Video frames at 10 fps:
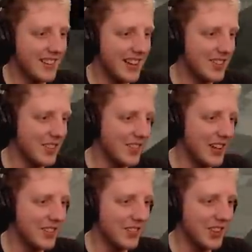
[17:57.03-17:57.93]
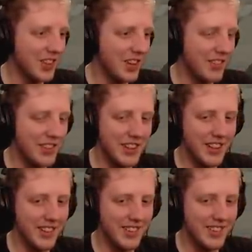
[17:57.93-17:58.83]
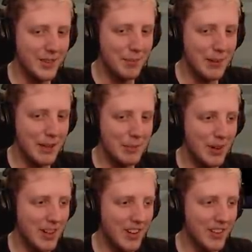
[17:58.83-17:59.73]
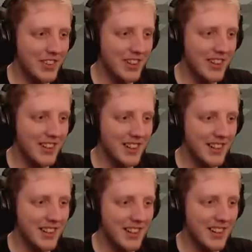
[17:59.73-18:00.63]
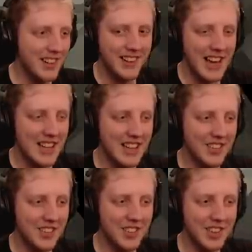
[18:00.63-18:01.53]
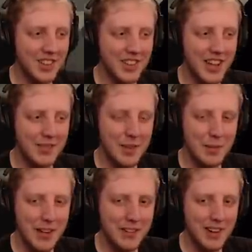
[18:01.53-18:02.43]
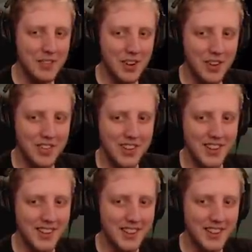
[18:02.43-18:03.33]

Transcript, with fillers: That's some that's some good RNG, guys. That's some big pog RNG. Oh, I think it's just a good night for Minecraft RNG.